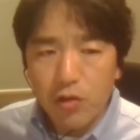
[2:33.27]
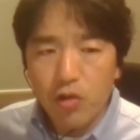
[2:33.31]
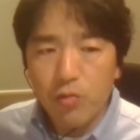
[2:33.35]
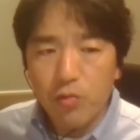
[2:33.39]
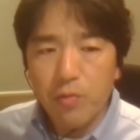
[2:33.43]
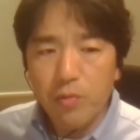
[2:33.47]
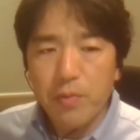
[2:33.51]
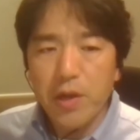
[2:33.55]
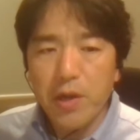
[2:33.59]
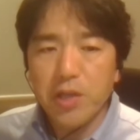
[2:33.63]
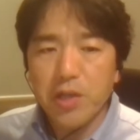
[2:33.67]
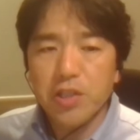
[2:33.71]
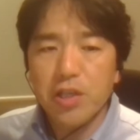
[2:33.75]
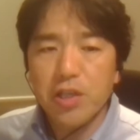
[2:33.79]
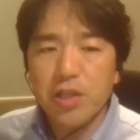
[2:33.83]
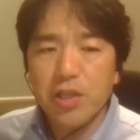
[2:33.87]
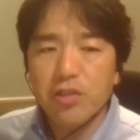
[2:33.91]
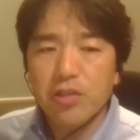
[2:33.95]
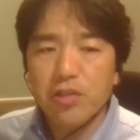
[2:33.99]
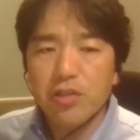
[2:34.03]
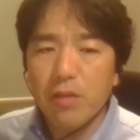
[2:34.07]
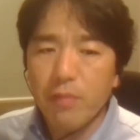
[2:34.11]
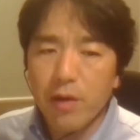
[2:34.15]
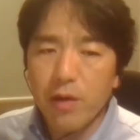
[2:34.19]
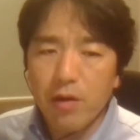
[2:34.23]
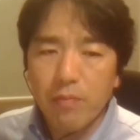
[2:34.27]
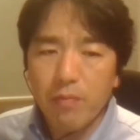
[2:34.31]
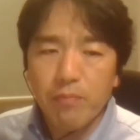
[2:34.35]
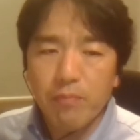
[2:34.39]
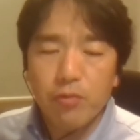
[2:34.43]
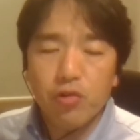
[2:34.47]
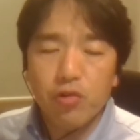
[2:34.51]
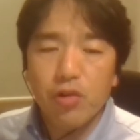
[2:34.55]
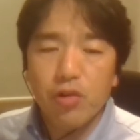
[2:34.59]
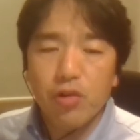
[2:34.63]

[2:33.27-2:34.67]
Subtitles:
of the patients developed